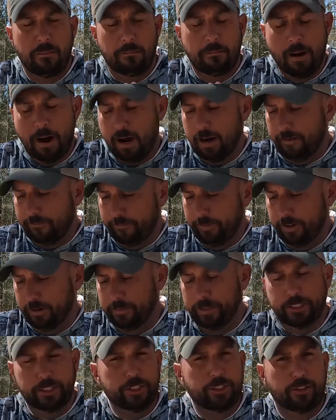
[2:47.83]

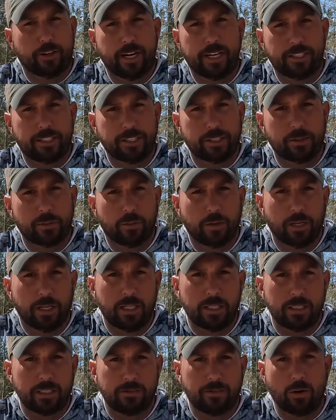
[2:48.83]
monofilament stretches,
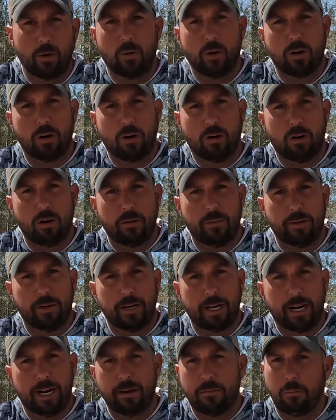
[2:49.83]
whereas
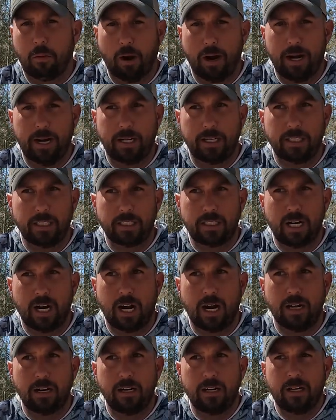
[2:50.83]
fluorocarbon and braid does
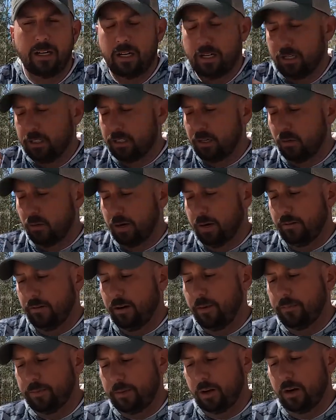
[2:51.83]
not. So whenever
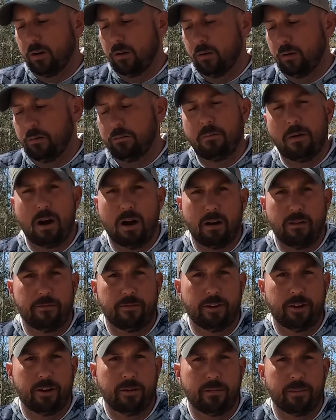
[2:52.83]
I'm throwing
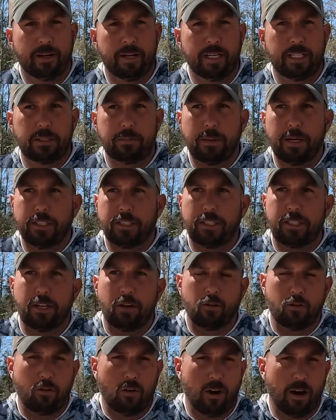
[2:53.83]
monofilament, especially
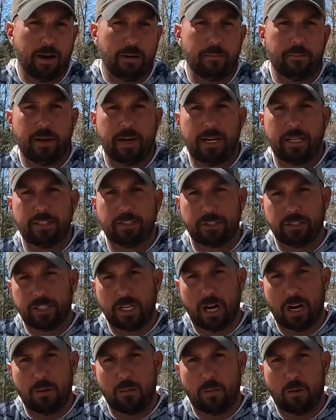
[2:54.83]
on crankbaits or
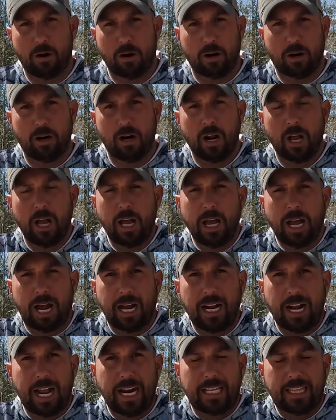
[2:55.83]
topwater, I
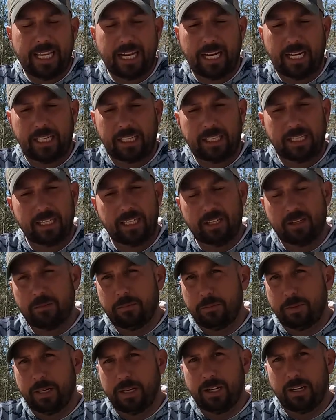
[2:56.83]
like that little
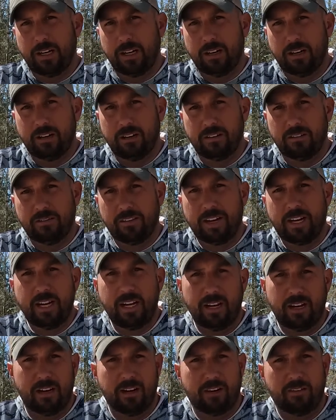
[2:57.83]
bit of
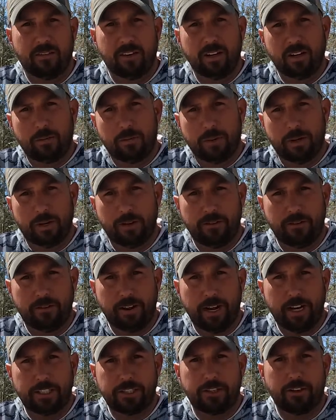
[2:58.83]
give, little bit of
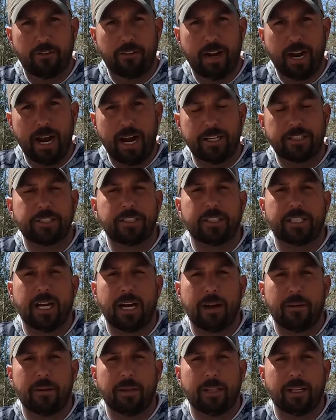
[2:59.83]
extra reaction
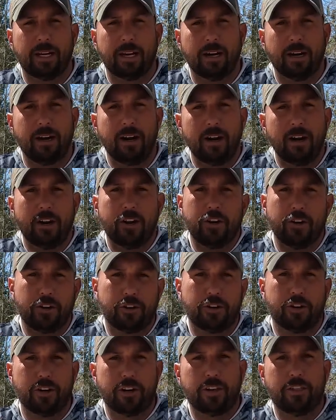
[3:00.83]
time in there
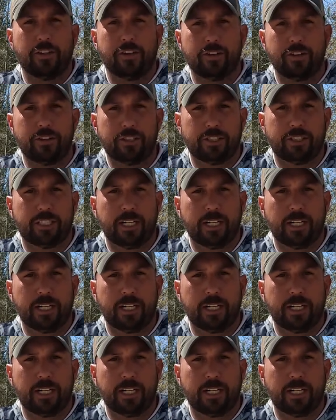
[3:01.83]
during the hook